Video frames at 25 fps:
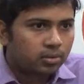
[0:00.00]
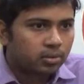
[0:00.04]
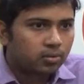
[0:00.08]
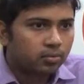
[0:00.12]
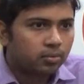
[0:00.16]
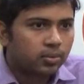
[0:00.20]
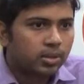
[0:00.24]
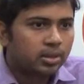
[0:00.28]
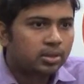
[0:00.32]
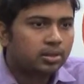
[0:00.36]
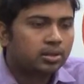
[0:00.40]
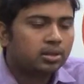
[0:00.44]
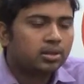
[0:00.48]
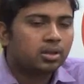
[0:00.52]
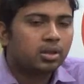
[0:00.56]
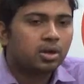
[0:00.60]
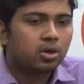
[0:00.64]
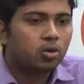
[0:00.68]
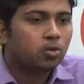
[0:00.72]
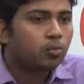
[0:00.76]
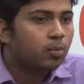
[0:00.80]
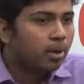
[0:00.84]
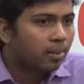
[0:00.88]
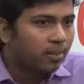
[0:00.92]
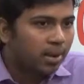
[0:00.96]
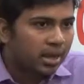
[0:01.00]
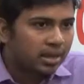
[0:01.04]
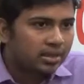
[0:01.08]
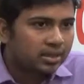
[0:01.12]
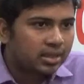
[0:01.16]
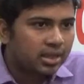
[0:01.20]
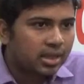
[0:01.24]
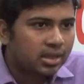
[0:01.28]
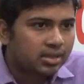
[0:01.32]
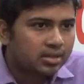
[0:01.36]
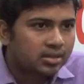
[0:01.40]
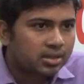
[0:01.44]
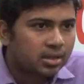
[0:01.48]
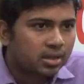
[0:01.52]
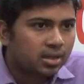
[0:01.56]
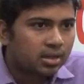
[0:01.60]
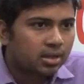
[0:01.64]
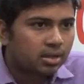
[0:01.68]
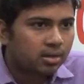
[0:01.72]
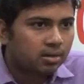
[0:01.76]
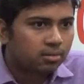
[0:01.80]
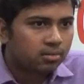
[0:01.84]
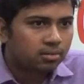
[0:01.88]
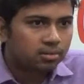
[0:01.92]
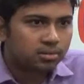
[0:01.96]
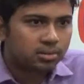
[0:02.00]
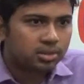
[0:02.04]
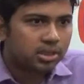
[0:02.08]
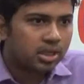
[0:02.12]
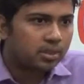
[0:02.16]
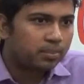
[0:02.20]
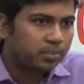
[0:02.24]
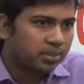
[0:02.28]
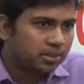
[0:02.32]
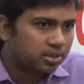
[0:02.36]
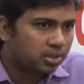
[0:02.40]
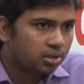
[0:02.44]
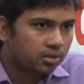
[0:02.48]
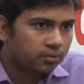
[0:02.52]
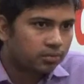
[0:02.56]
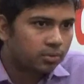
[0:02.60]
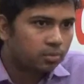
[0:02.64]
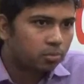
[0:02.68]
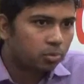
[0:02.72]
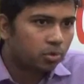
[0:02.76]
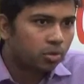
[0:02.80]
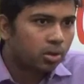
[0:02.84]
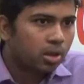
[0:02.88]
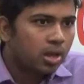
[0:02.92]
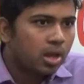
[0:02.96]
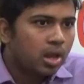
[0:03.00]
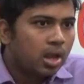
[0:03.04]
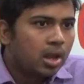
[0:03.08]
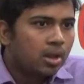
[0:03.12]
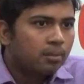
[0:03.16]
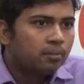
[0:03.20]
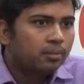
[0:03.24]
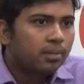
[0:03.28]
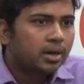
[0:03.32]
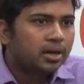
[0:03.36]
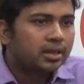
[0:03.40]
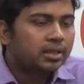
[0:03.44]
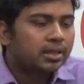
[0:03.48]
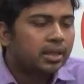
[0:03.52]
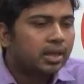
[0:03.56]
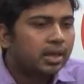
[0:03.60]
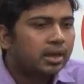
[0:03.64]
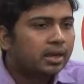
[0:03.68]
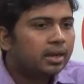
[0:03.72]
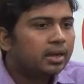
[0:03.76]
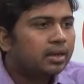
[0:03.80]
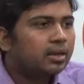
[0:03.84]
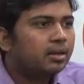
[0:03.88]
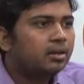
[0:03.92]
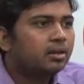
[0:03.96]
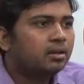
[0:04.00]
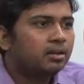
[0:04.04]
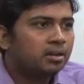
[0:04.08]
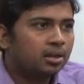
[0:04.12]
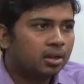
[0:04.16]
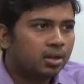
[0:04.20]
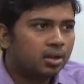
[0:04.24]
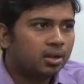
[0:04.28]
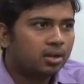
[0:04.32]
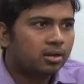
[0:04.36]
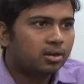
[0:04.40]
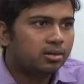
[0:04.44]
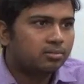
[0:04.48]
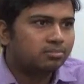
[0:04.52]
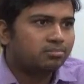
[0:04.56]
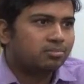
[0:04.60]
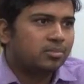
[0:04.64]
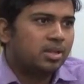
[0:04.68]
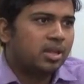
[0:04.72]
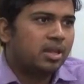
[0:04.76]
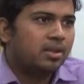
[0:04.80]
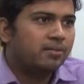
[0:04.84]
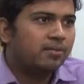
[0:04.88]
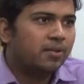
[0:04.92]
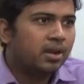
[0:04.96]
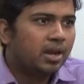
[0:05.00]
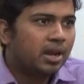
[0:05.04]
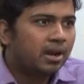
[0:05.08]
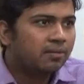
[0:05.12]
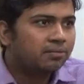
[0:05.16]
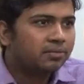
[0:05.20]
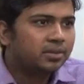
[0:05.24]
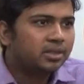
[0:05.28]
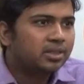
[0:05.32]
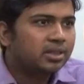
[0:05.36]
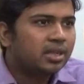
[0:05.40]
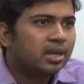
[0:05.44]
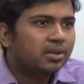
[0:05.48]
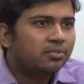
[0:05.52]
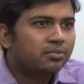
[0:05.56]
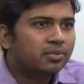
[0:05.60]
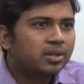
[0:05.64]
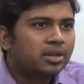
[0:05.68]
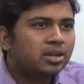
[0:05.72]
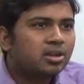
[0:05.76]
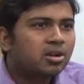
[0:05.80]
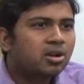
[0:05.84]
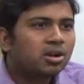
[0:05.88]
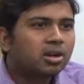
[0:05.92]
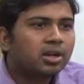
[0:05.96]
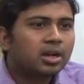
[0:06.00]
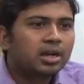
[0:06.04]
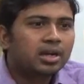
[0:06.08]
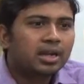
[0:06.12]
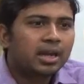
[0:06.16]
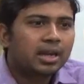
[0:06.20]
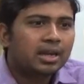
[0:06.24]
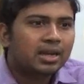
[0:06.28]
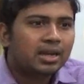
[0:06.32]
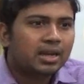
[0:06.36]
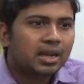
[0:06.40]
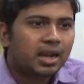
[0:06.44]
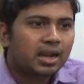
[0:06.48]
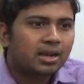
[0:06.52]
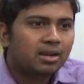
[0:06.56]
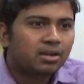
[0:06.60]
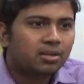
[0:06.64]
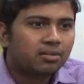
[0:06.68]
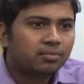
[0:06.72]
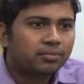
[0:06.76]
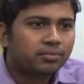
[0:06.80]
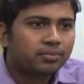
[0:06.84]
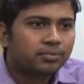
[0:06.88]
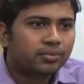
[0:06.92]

with Uma Bharti as the chairperson of the board. But then even after that we did not get any kind of